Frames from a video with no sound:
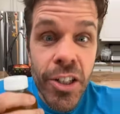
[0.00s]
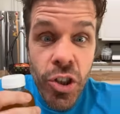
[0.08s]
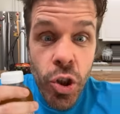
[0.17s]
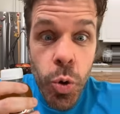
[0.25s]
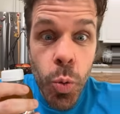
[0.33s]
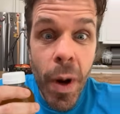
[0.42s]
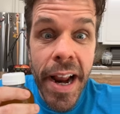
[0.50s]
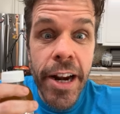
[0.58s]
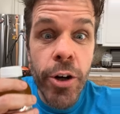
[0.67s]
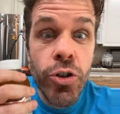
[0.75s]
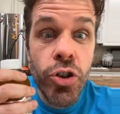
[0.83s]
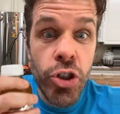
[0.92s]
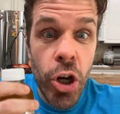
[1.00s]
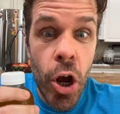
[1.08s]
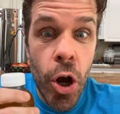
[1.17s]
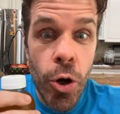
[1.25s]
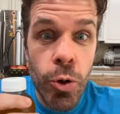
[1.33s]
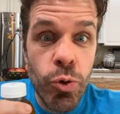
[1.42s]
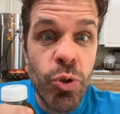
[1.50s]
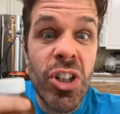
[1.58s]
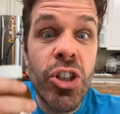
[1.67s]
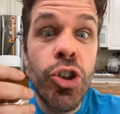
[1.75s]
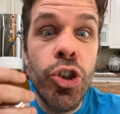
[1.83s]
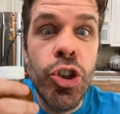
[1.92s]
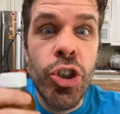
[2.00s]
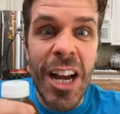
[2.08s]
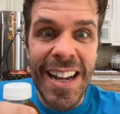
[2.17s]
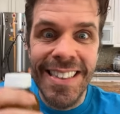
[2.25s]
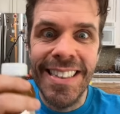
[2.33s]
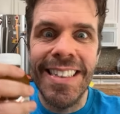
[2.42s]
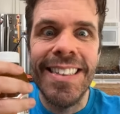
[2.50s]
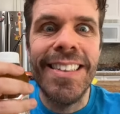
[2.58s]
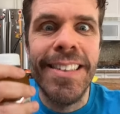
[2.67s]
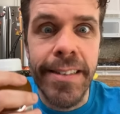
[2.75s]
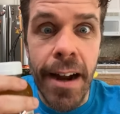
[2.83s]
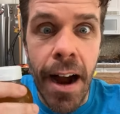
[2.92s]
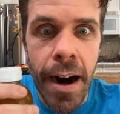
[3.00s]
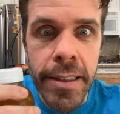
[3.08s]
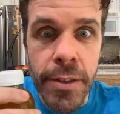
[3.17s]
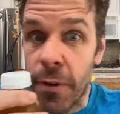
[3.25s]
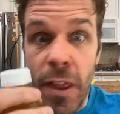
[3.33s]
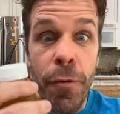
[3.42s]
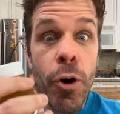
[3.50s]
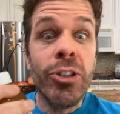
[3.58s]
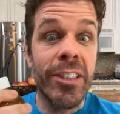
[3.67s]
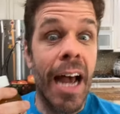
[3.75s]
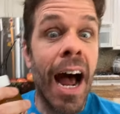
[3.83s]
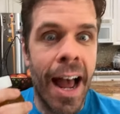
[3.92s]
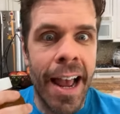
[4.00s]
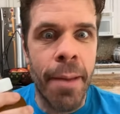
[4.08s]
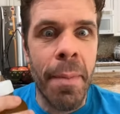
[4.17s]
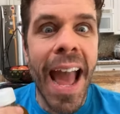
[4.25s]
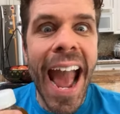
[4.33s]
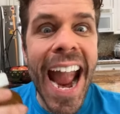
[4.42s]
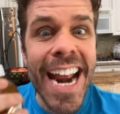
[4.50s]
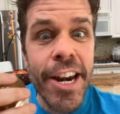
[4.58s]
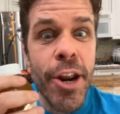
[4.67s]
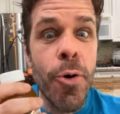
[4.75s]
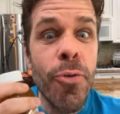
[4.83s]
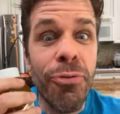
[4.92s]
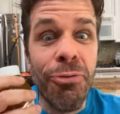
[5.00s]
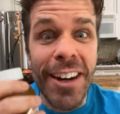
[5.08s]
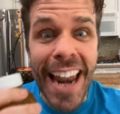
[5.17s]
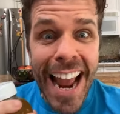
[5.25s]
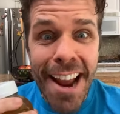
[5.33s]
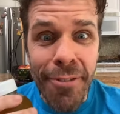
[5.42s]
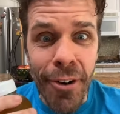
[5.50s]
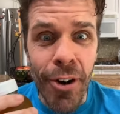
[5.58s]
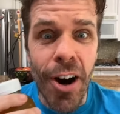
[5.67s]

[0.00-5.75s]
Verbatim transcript: Trader Joe's just stocked, for the first time, a new flavor